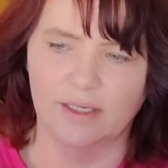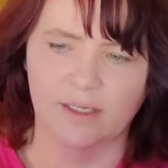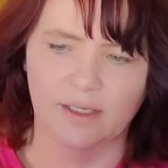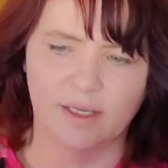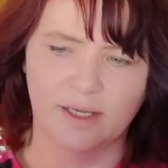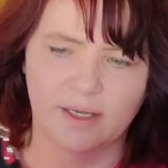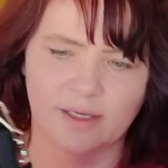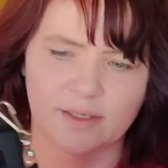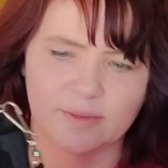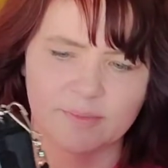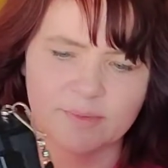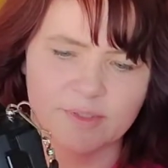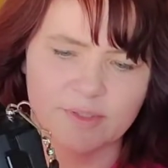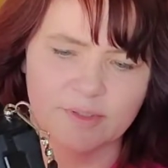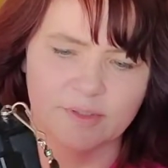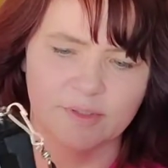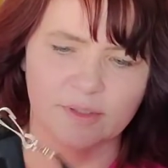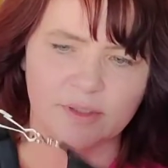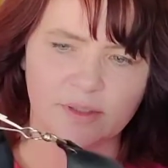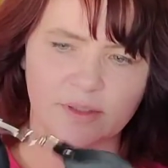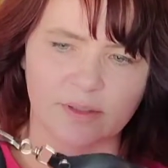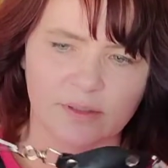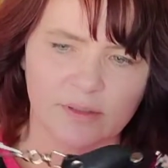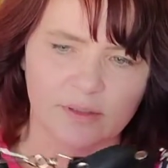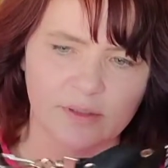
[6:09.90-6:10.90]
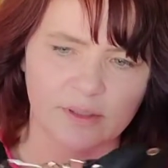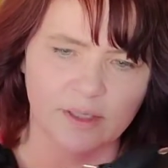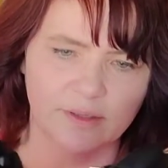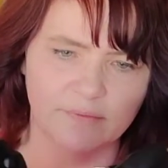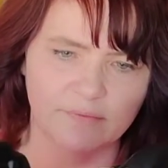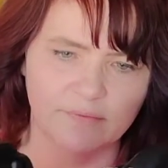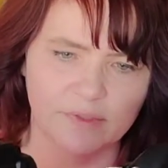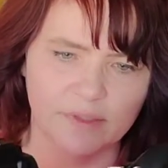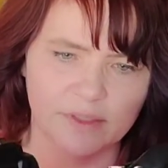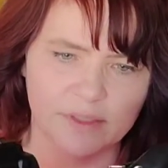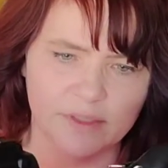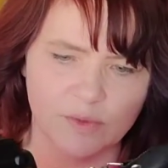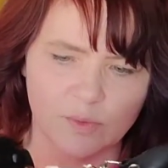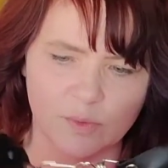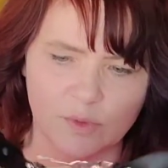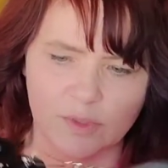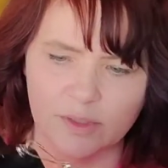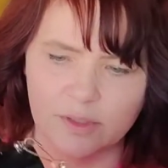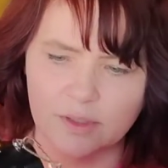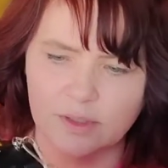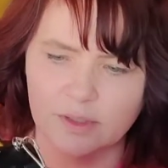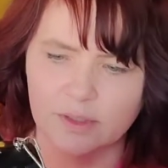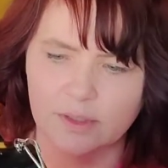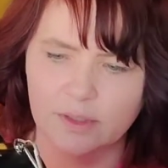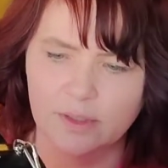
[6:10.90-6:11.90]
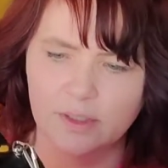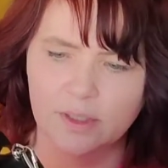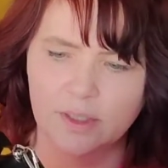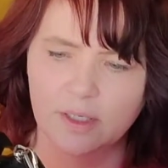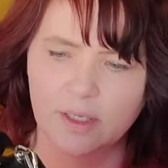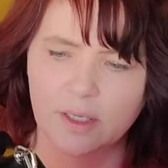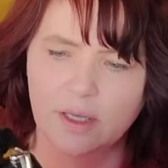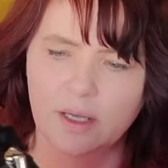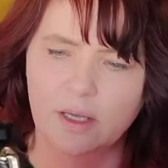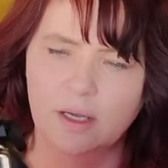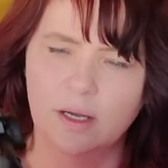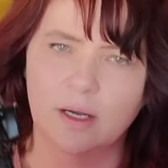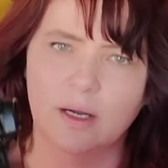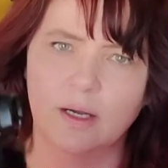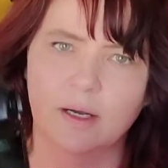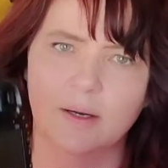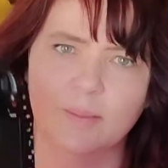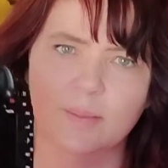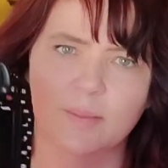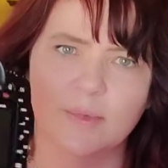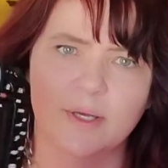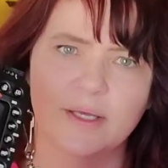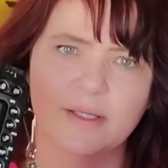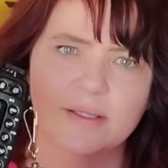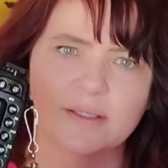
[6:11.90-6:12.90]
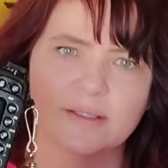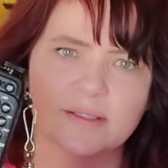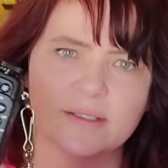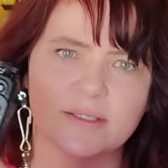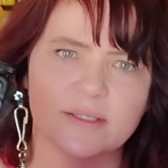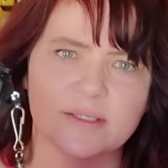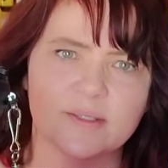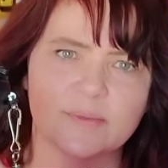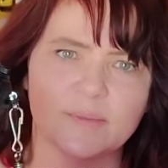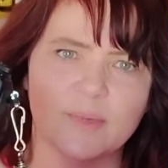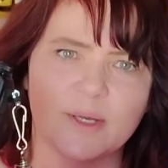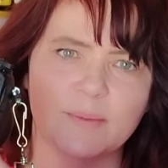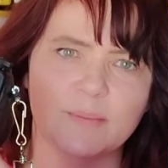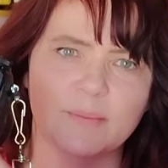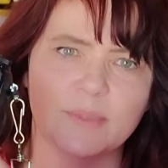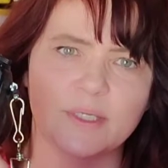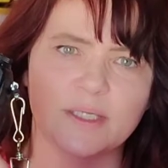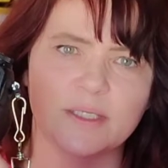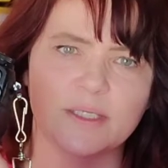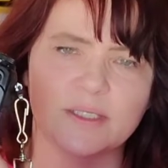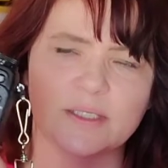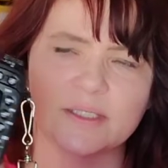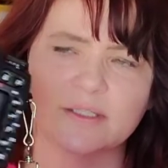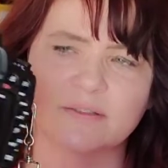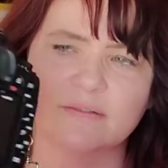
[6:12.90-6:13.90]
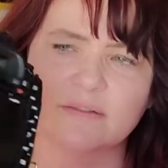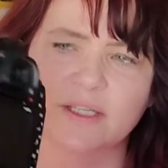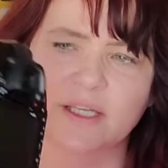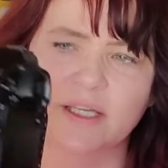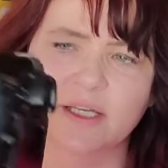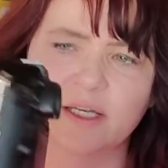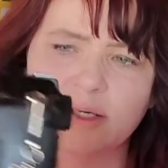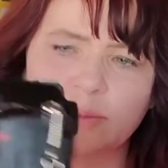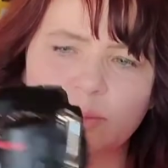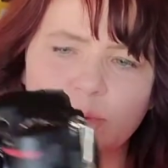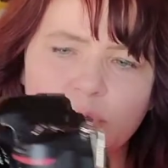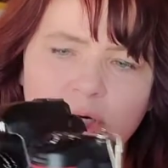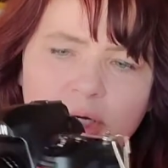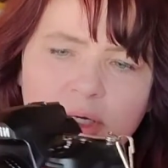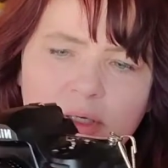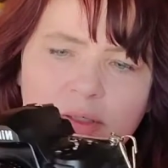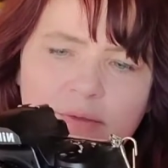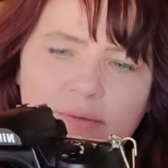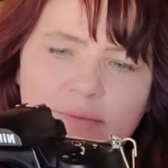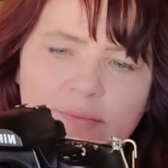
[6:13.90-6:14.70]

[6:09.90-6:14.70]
I absolutely love this one. This is my beast of a camera.